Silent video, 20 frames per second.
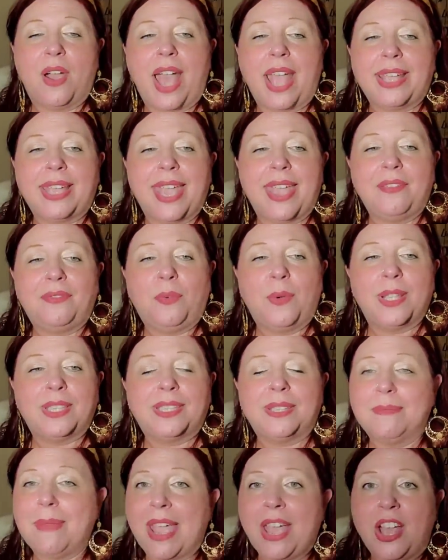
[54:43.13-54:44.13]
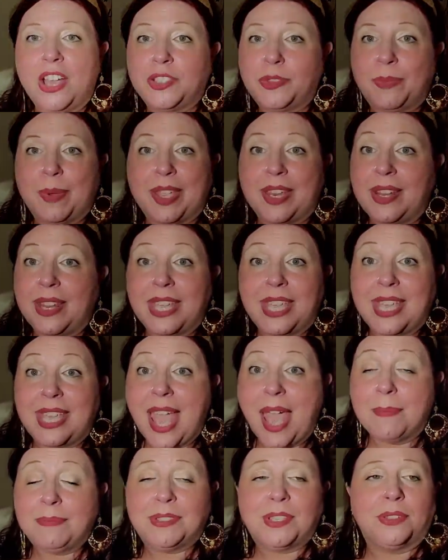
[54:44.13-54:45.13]
I gave one to my husband, he
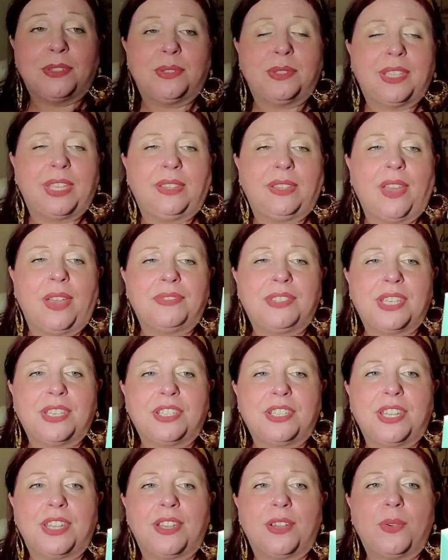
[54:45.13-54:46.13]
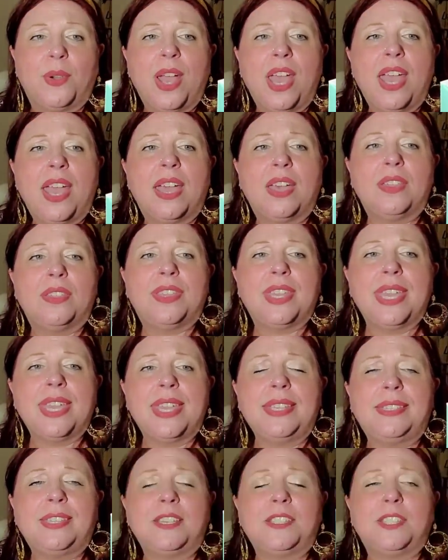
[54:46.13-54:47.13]
absolutely loves it too.
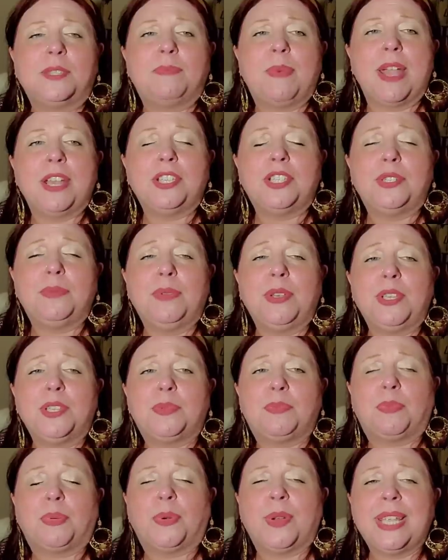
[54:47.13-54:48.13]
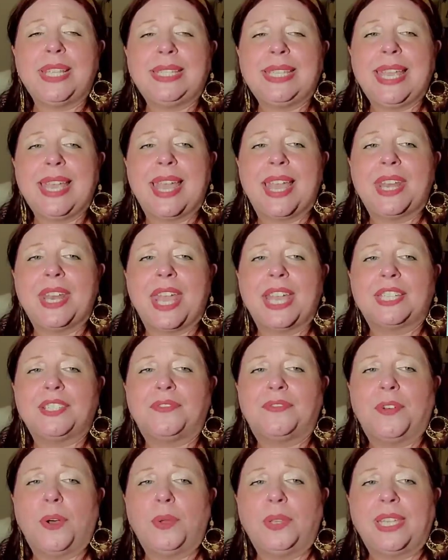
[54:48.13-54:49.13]
These Spongeables Pre-Tan
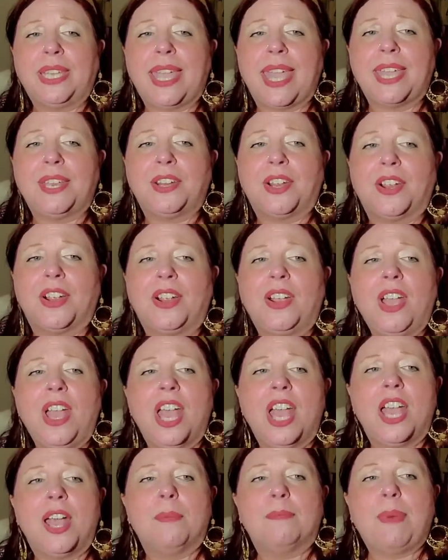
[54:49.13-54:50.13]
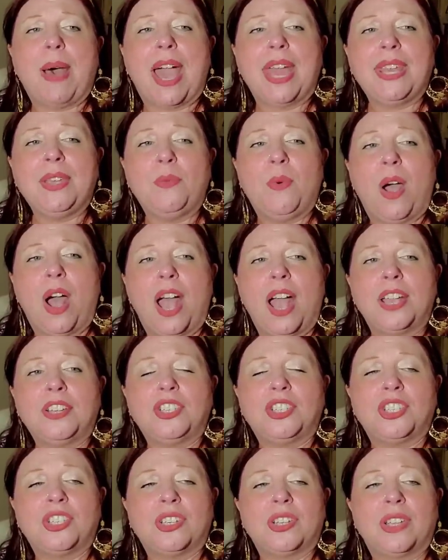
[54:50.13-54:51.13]
Exfoliator Body
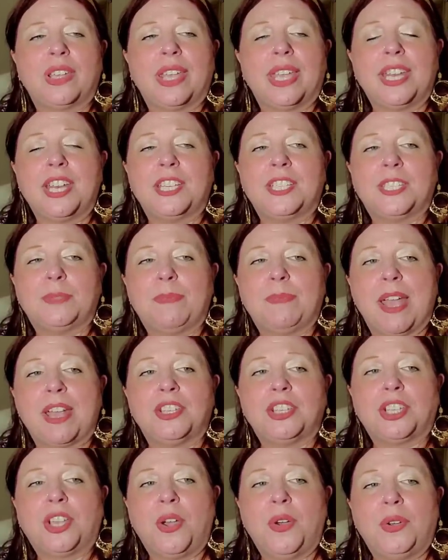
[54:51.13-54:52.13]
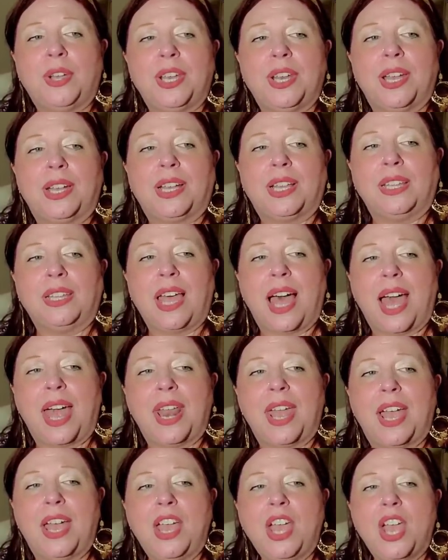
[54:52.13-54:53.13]
Wash in a sponge coconut
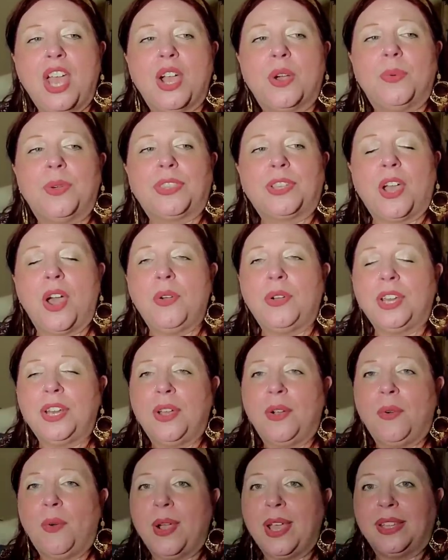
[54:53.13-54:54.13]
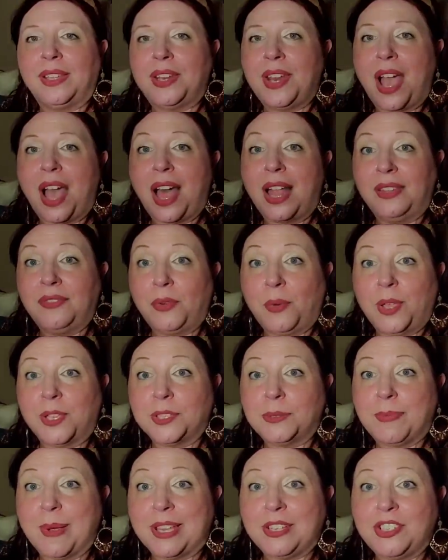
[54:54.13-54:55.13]
colada with coconut oil and olive oil
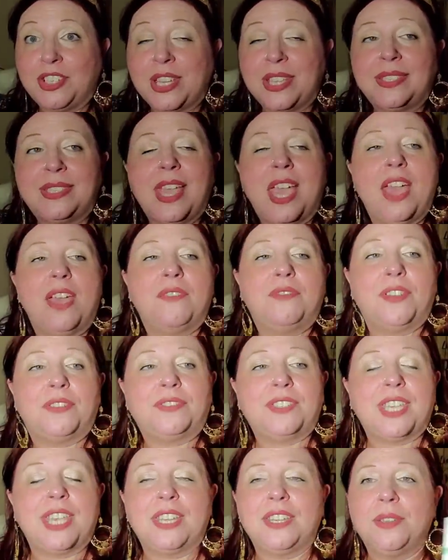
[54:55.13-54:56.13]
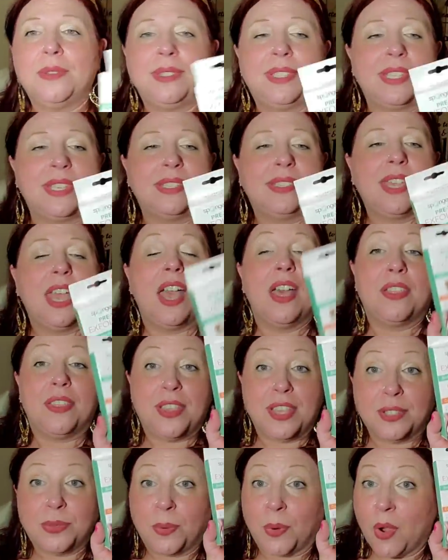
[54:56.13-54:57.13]
sponges, 15 uses.
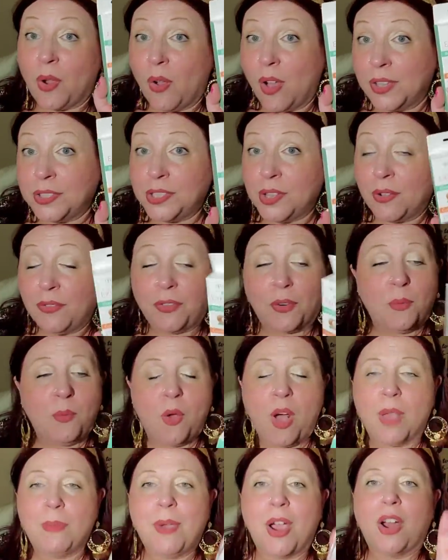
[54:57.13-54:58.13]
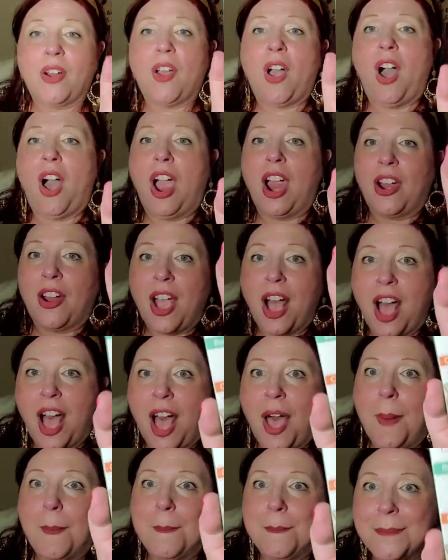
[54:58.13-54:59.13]
These were also from Walmart, are
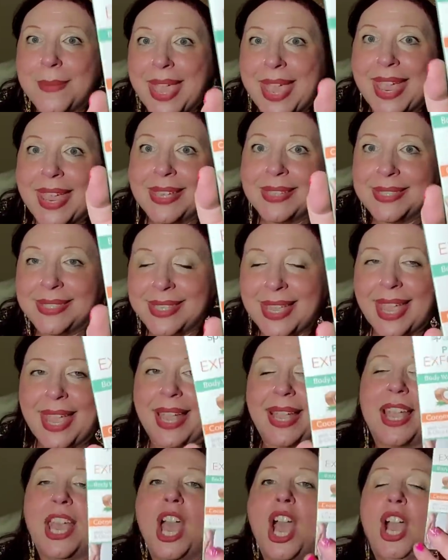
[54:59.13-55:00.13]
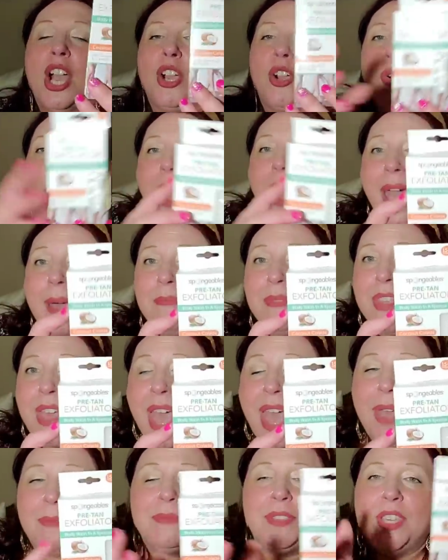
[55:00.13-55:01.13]
amazing grab
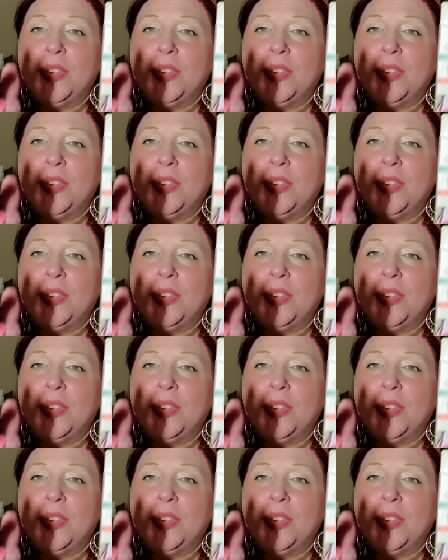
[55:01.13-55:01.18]
them.